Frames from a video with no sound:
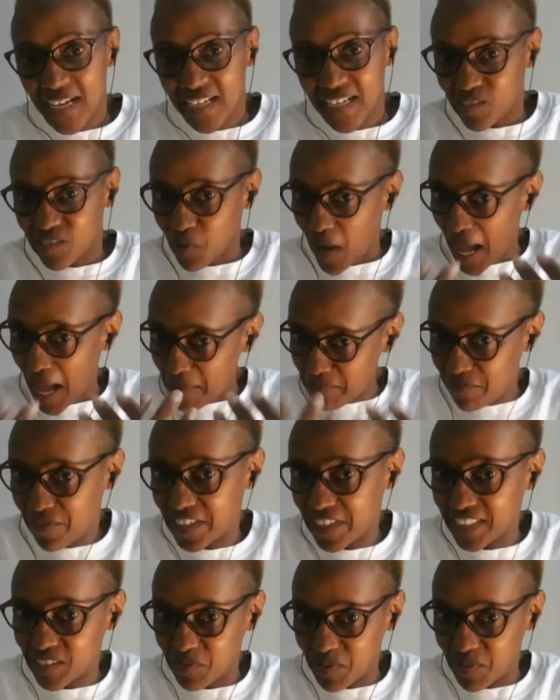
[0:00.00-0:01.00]
So I'm
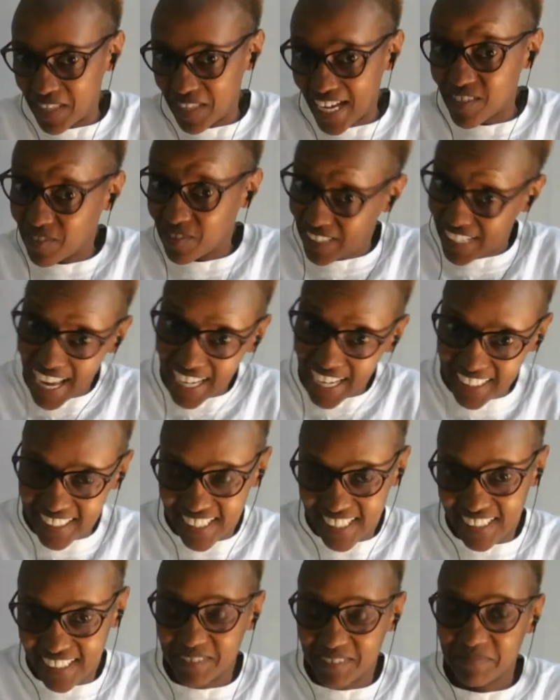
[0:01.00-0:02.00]
faced with that
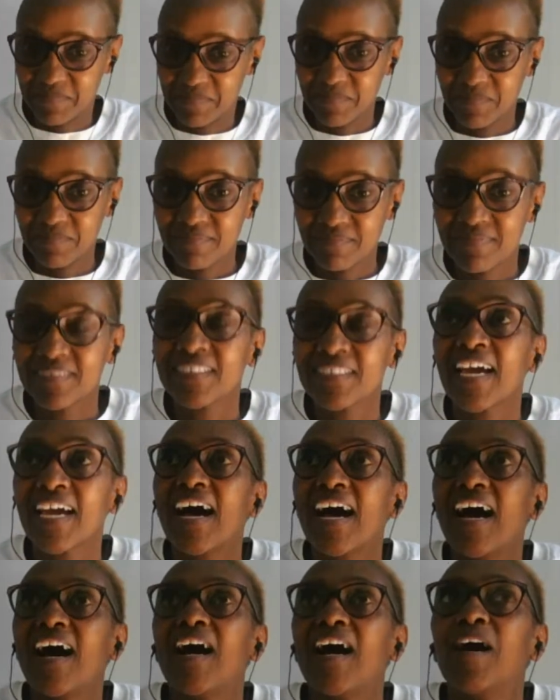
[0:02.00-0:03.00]
reality.
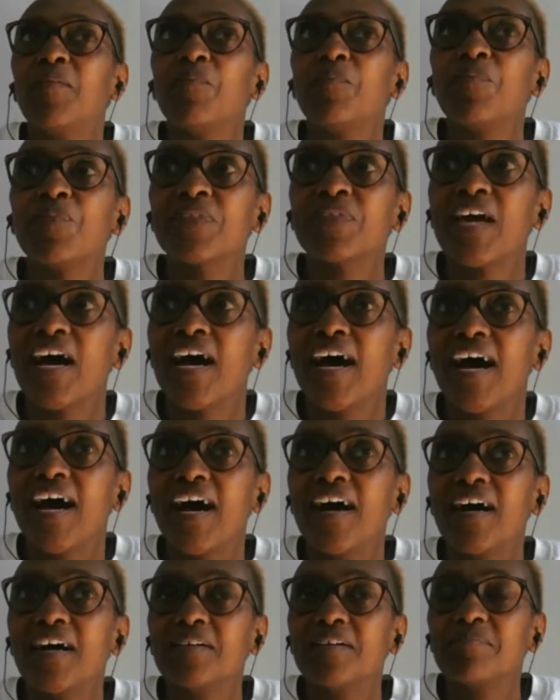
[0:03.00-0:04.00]

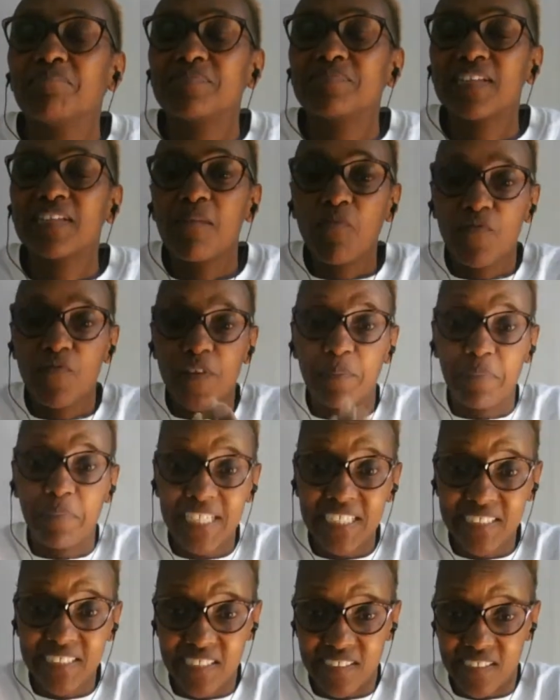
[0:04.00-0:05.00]
Some of the
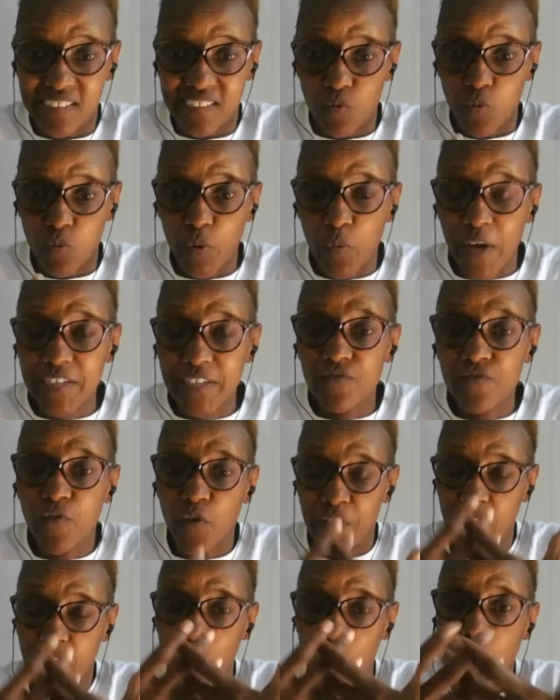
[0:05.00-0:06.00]
places that we went
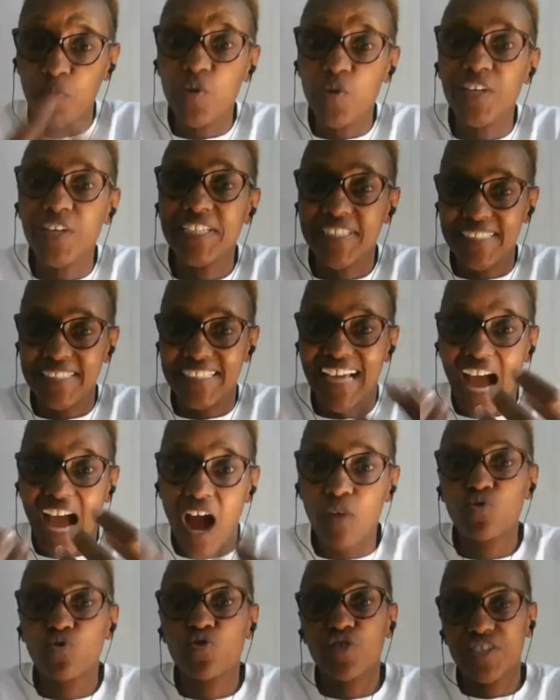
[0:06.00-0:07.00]
for the community
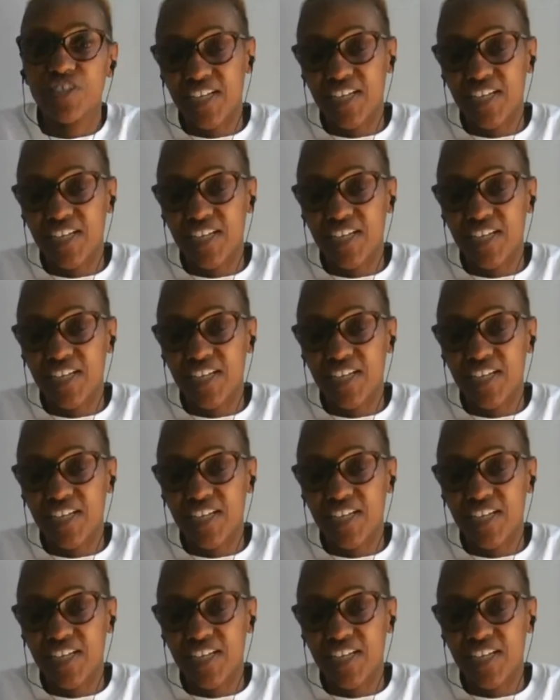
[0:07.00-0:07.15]
outreach